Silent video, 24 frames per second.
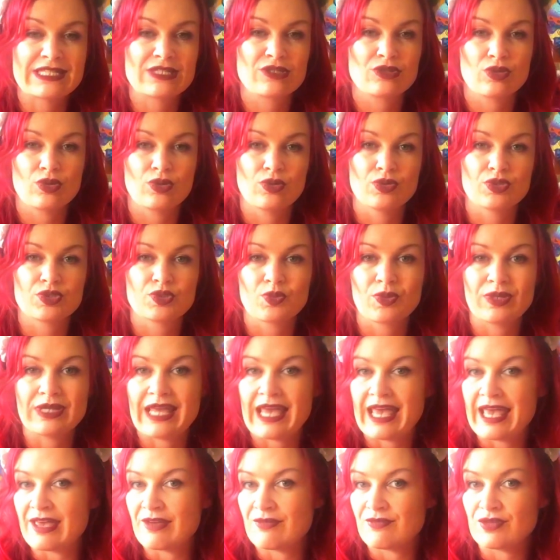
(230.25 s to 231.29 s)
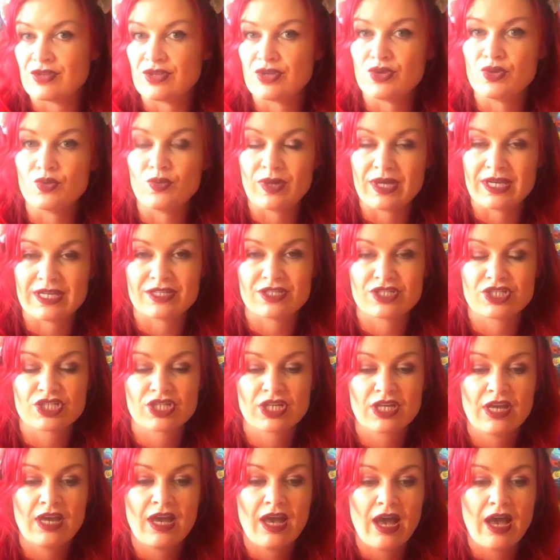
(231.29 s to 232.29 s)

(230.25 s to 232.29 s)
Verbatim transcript: this course whenever you wish.